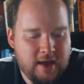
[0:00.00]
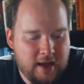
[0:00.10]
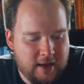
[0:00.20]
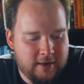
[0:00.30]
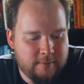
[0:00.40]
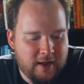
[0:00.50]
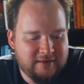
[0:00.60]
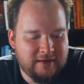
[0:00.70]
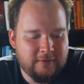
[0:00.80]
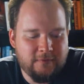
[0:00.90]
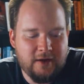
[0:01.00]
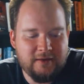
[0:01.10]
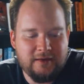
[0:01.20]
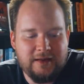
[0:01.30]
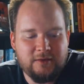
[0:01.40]
I tend to
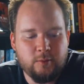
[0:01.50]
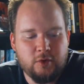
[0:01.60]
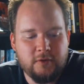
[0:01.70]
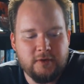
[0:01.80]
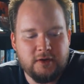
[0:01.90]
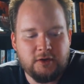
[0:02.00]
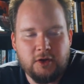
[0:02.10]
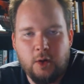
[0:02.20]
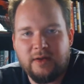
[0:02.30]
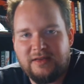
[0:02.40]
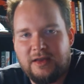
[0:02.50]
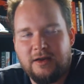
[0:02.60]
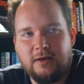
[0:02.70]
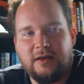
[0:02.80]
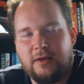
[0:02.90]
find that it's more of a lower
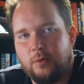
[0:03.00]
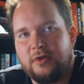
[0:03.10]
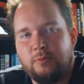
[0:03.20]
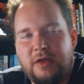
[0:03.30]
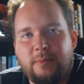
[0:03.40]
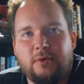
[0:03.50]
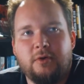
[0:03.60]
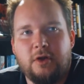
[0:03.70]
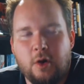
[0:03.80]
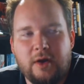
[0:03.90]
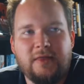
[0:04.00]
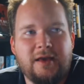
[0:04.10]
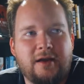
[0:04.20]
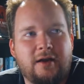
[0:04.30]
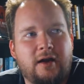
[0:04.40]
tier. In other words, people going
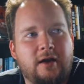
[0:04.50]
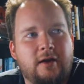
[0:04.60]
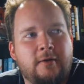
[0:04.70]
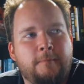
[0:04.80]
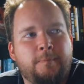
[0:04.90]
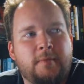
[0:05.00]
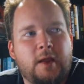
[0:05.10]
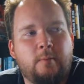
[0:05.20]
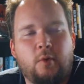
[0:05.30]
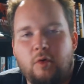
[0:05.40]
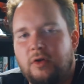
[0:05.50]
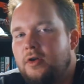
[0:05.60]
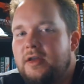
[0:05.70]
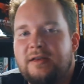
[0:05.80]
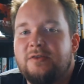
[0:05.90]
there are more
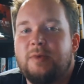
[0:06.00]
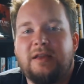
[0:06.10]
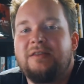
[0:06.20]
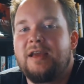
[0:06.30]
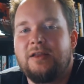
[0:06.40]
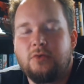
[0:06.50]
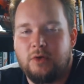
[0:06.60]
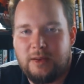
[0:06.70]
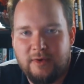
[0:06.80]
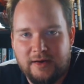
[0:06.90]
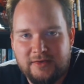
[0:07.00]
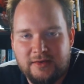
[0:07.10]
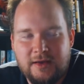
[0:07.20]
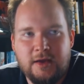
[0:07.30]
looking to spend 10, 20 bucks.